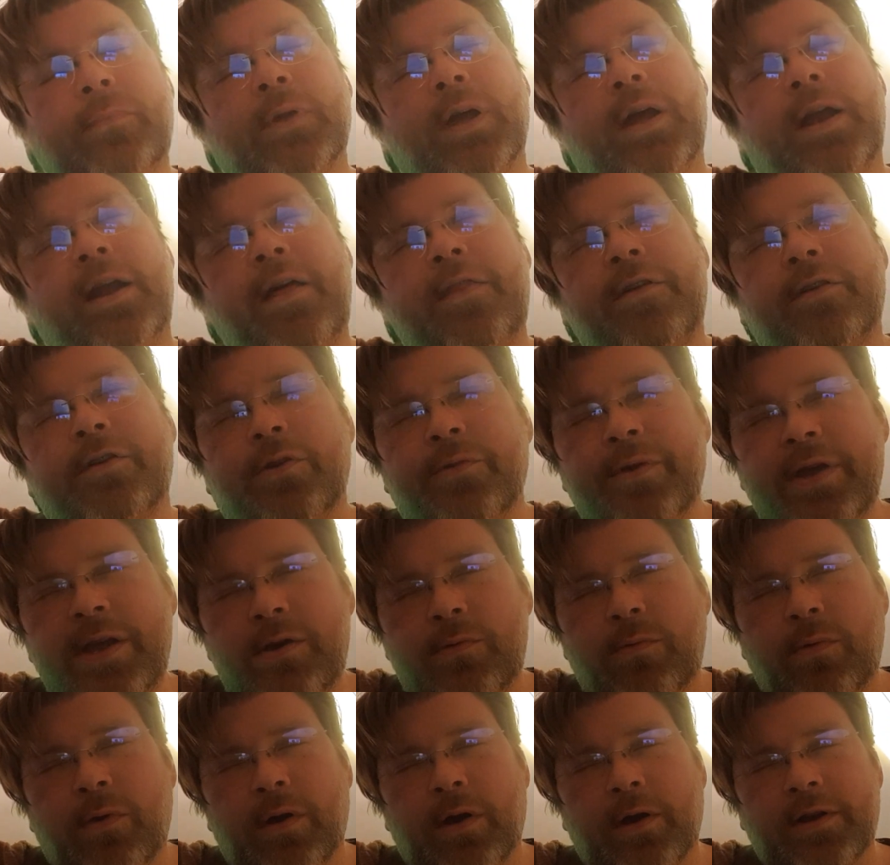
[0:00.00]
Another
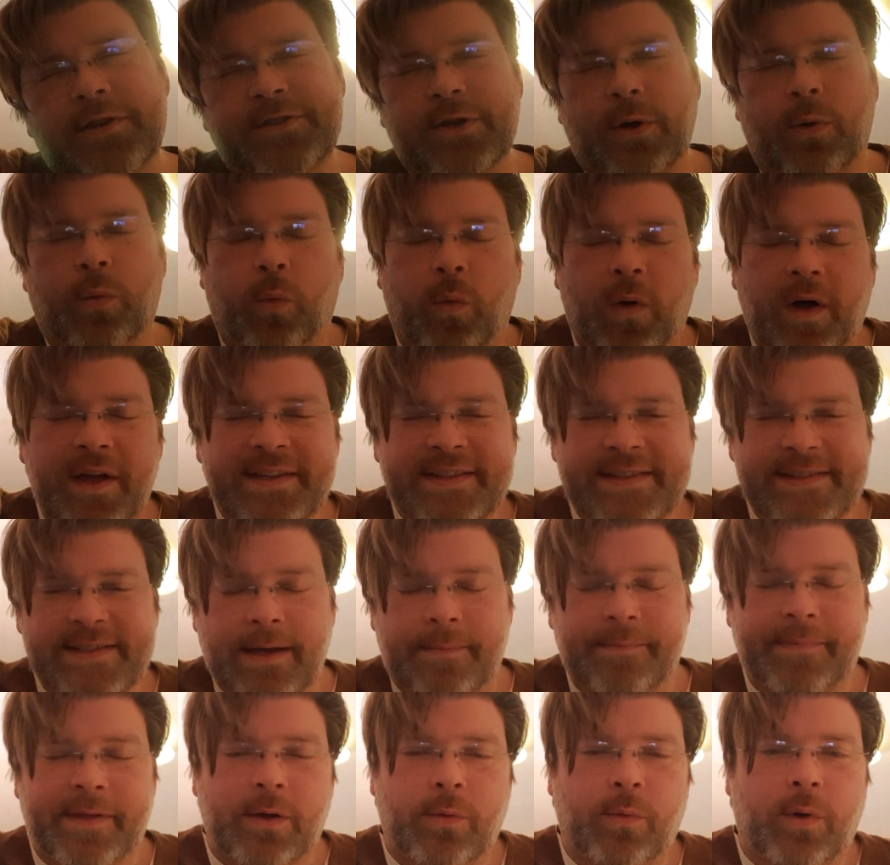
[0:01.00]
Greek word, so one
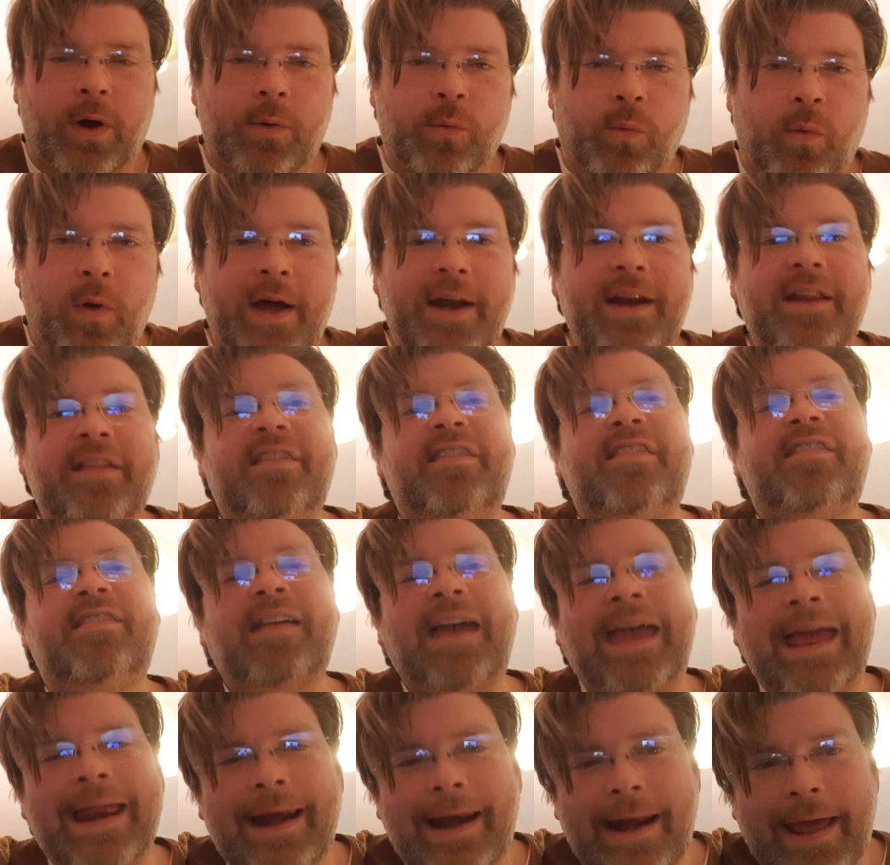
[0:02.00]
something, one what?
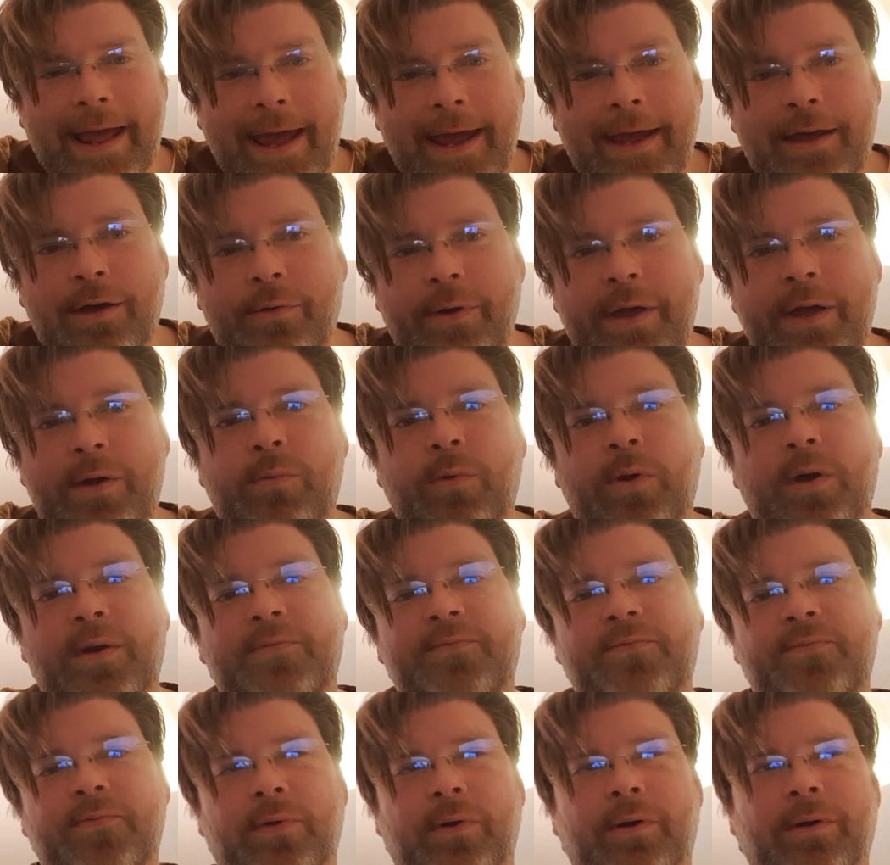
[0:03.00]
Thele, Greek word
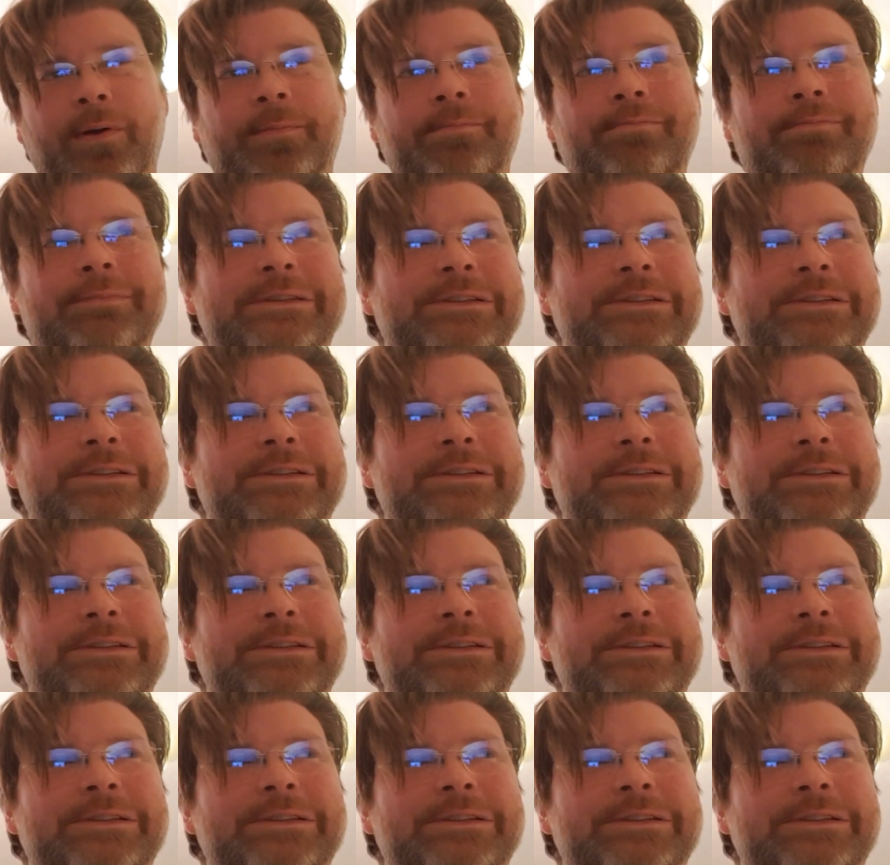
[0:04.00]
for